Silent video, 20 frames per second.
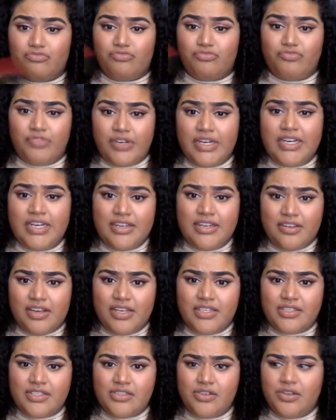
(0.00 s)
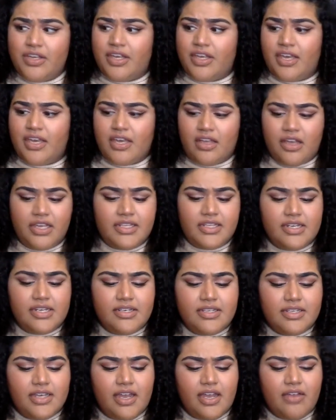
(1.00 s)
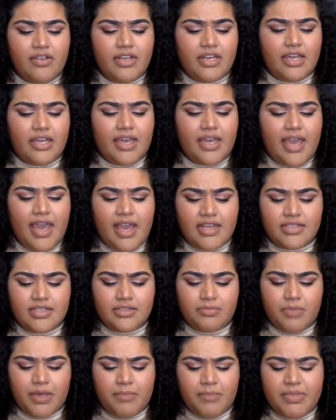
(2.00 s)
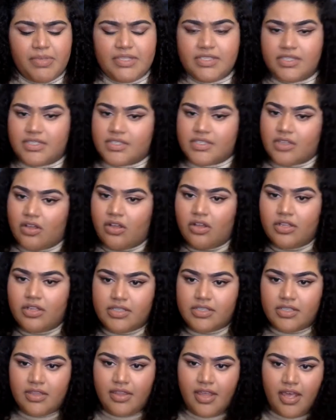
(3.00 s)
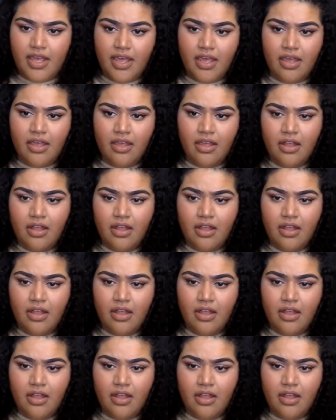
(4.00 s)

really nice looking. I tend to carry like my business cards in there.